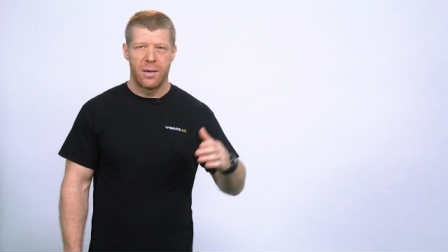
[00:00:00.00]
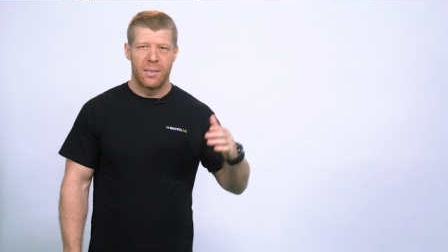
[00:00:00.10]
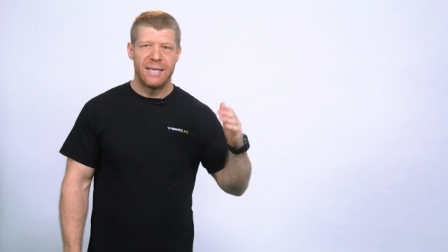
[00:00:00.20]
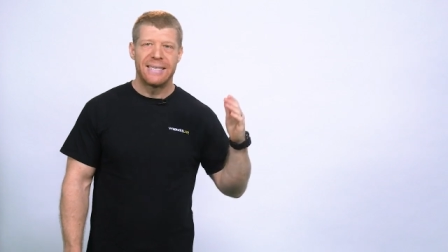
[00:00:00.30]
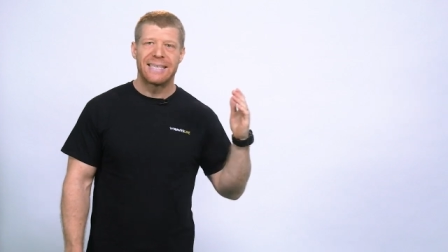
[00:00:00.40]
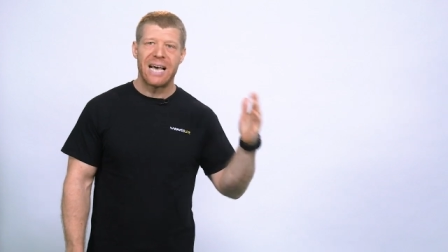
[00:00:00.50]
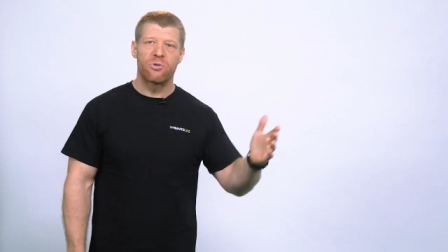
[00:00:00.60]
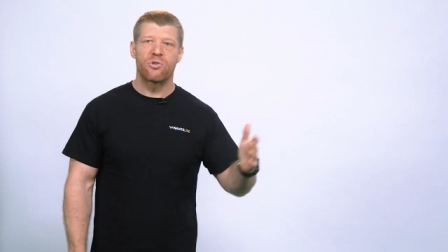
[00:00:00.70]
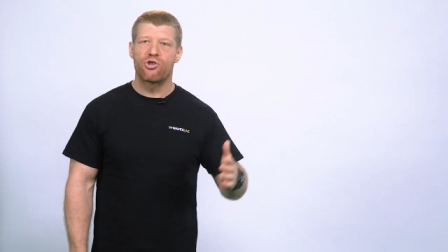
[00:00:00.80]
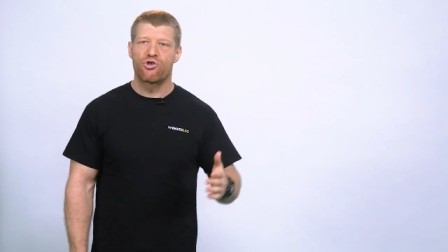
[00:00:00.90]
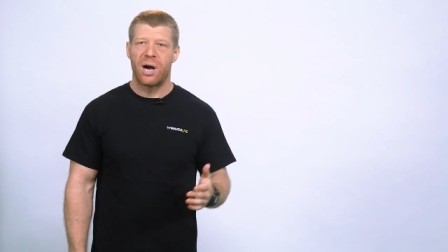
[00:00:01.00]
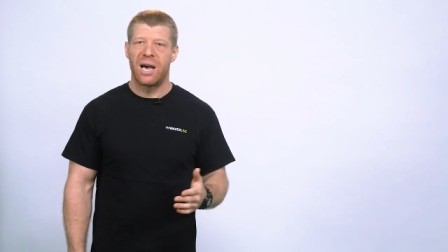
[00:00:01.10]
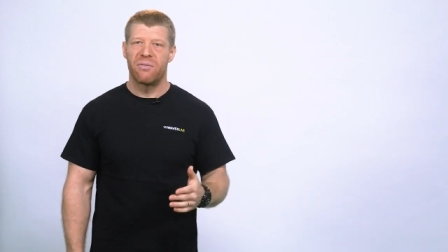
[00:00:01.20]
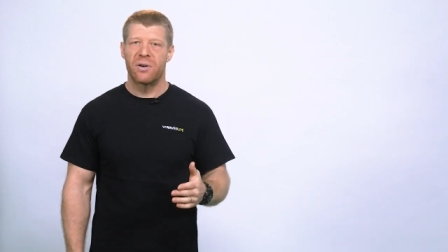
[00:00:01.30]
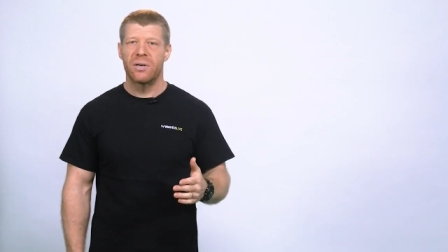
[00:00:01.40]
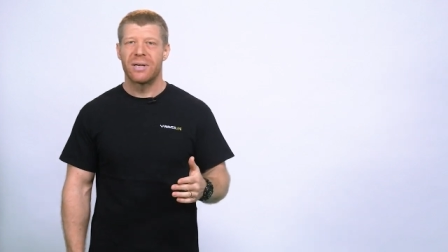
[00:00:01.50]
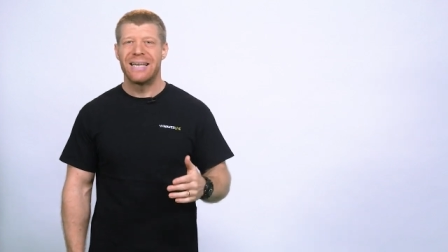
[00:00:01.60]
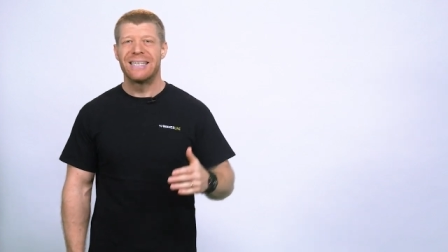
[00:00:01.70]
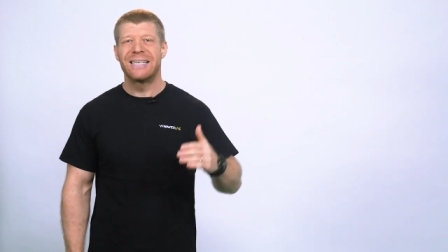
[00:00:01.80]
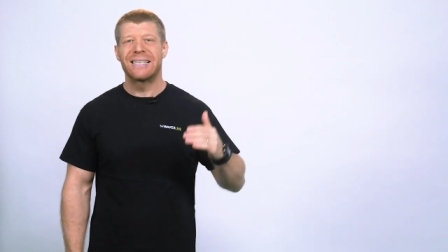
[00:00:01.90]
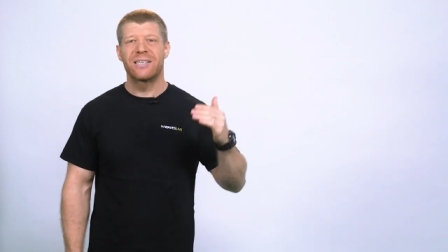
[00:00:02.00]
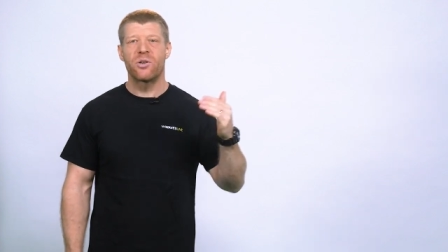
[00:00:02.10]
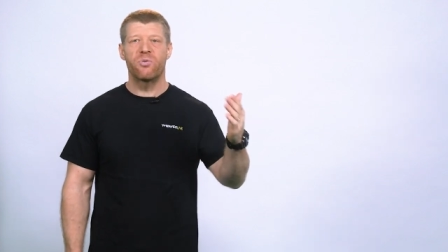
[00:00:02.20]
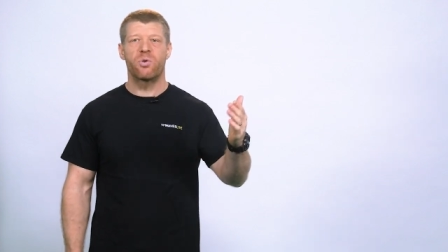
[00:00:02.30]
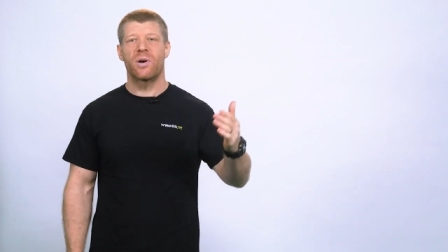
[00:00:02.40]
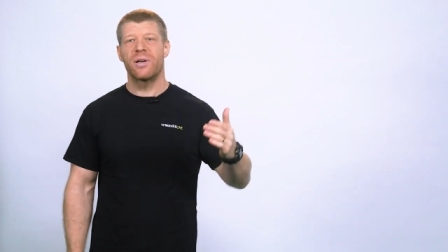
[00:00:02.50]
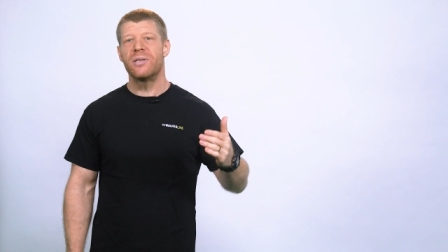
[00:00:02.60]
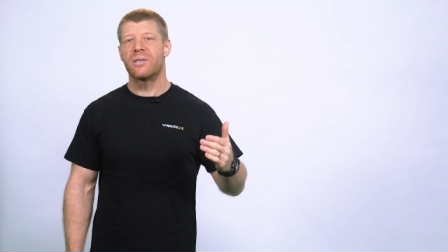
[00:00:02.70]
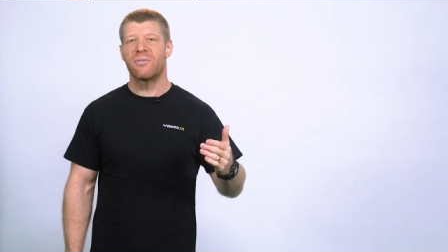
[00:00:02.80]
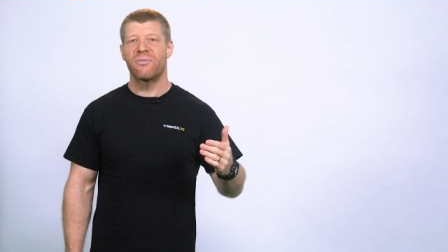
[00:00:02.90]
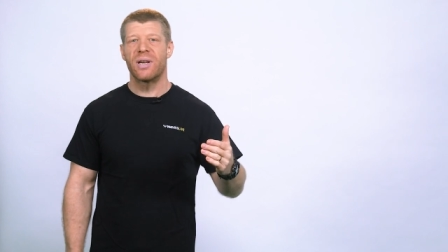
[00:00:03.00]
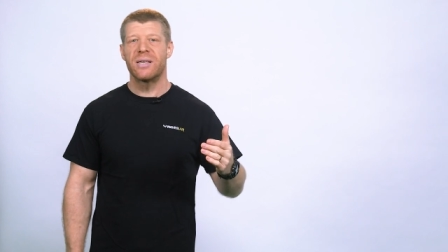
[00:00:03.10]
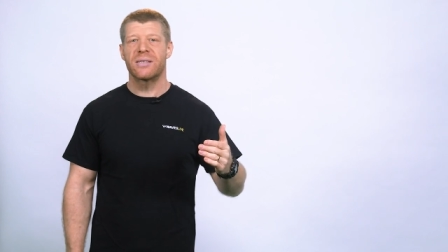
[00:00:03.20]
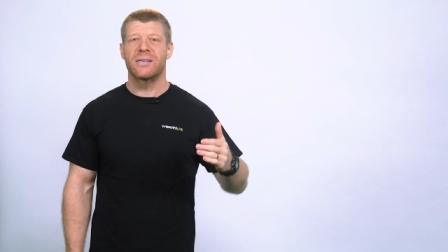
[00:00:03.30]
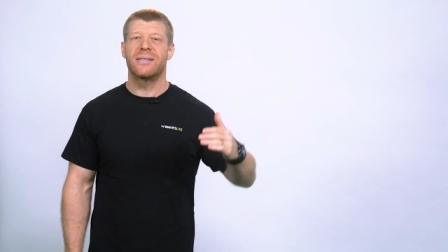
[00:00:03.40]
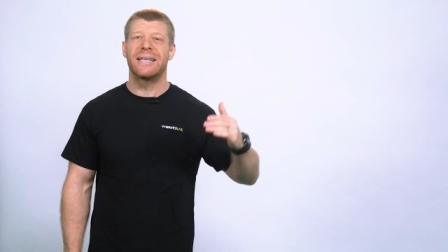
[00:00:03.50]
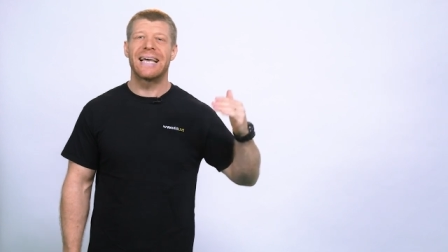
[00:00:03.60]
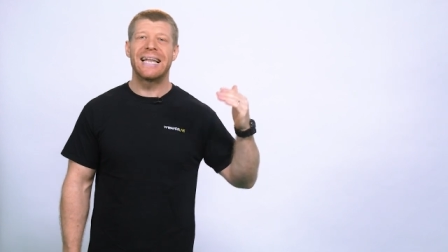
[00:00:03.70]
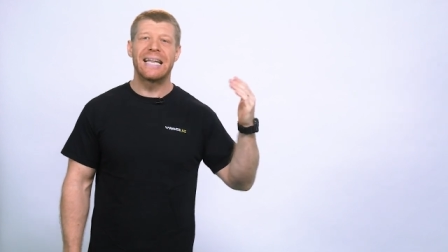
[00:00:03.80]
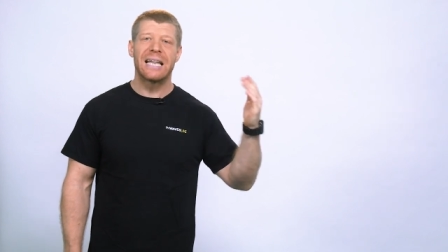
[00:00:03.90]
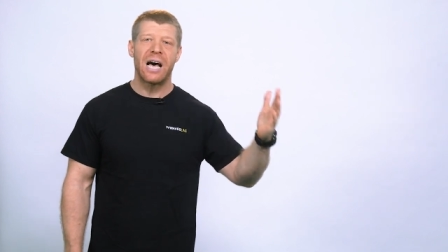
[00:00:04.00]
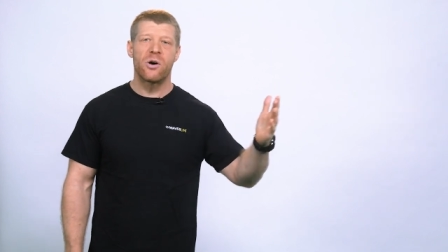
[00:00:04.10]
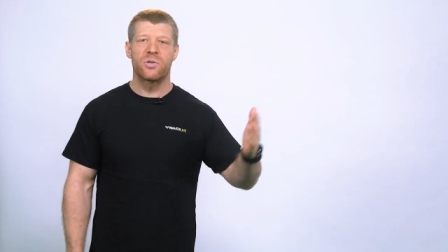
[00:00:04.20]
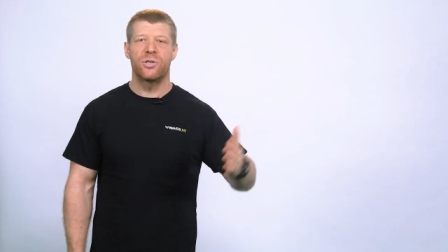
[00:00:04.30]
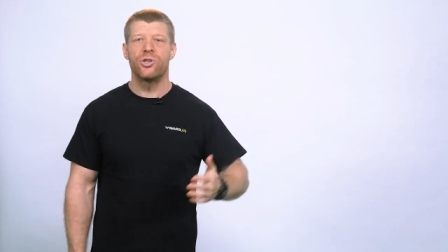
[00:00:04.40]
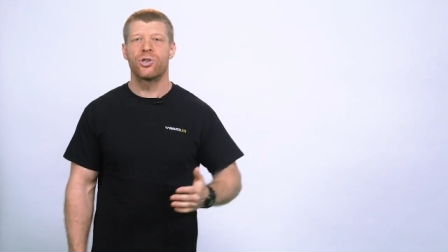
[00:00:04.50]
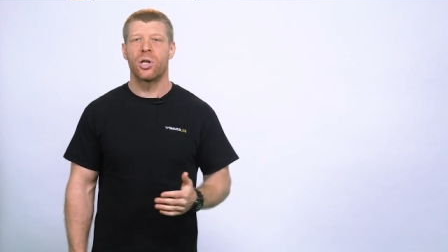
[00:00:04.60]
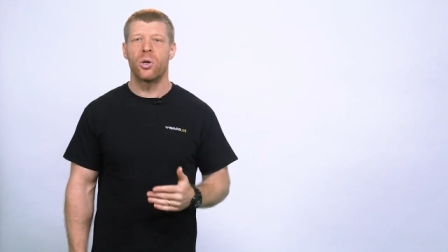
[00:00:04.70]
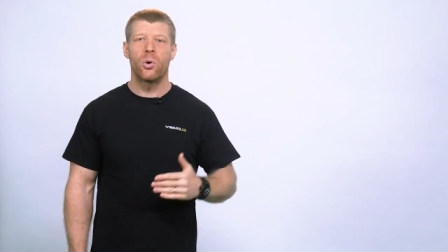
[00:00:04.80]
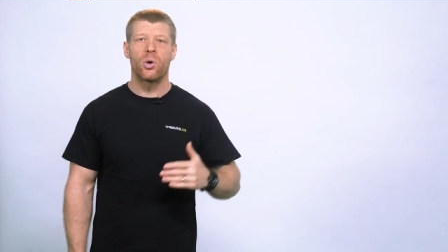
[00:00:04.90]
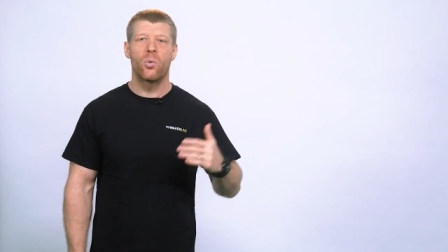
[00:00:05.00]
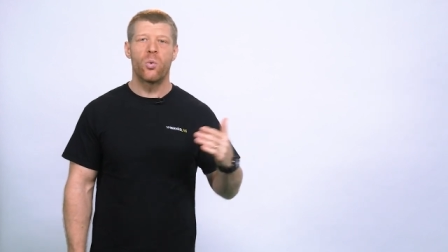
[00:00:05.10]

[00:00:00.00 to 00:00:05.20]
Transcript: The SoundGrid driver is a software interface that allows digital audio